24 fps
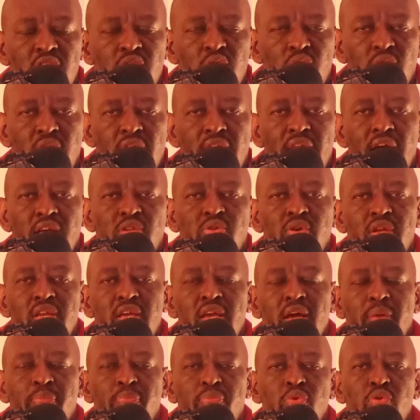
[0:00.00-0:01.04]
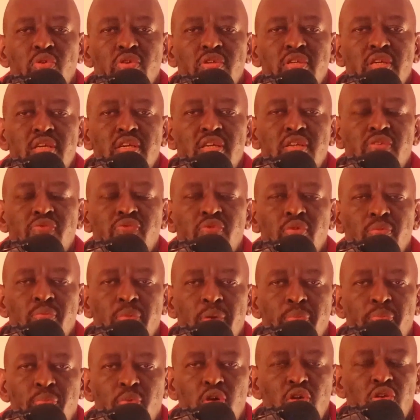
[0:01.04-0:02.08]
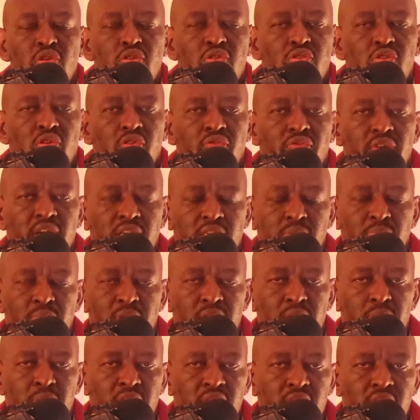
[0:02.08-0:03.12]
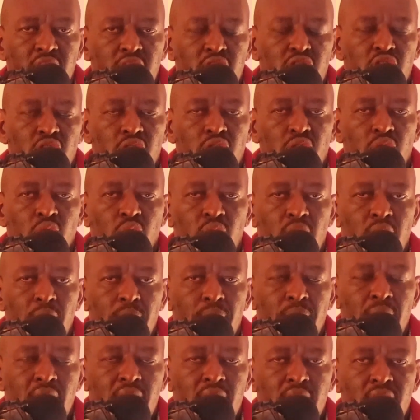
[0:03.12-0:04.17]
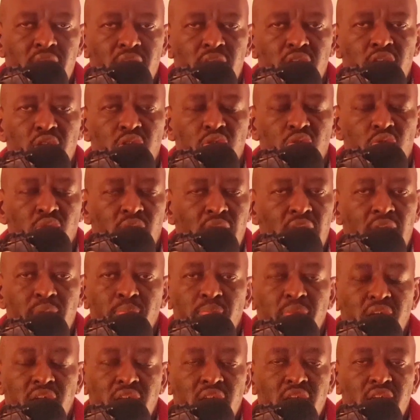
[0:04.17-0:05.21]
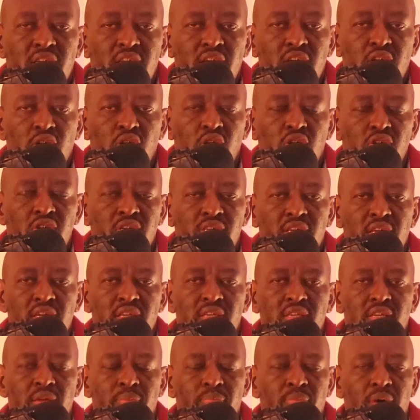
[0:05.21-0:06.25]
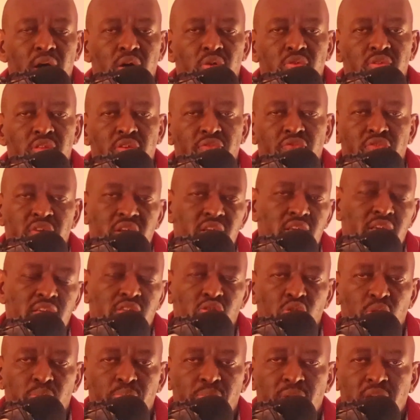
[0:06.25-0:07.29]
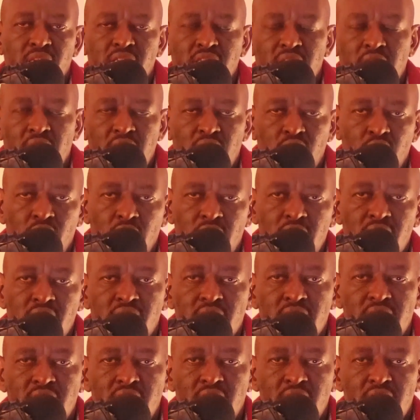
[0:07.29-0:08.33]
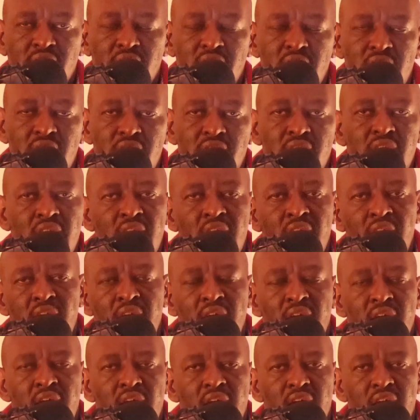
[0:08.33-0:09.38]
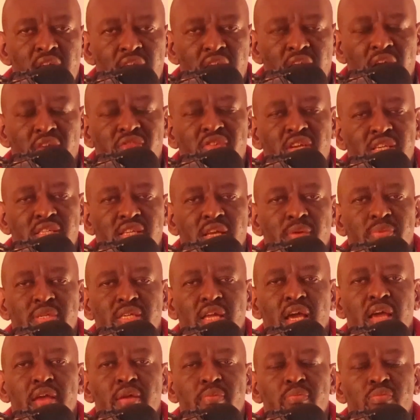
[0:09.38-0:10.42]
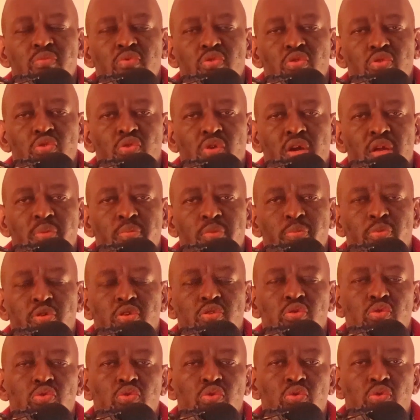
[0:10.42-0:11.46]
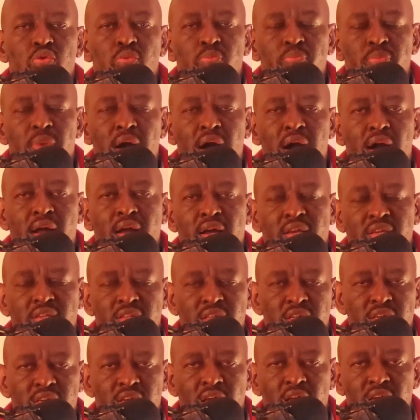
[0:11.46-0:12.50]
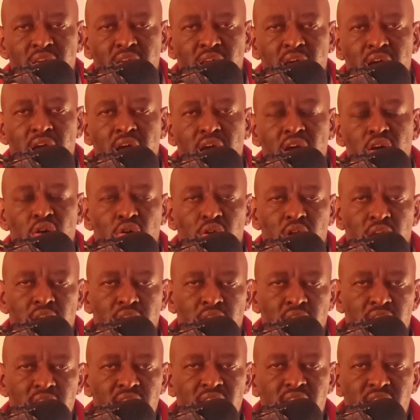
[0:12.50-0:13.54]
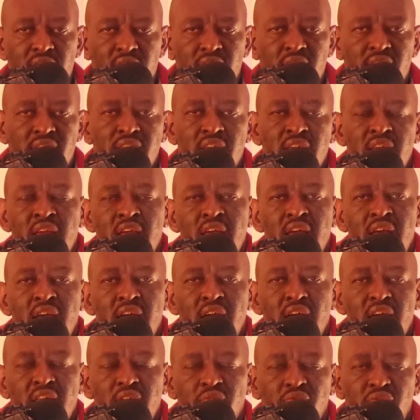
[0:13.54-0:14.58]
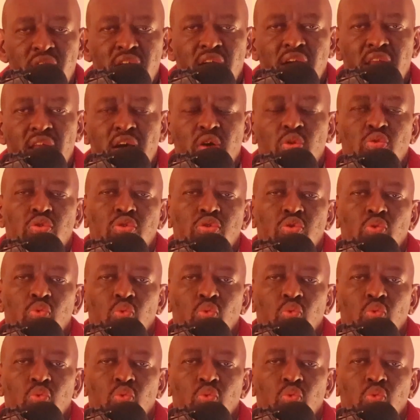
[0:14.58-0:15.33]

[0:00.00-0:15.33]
You can actually approach it from a point of experimentation, whereby you can be creating content about the various topics that you're interested in, and after some time, you can be able to look back at the data or analytics and figure out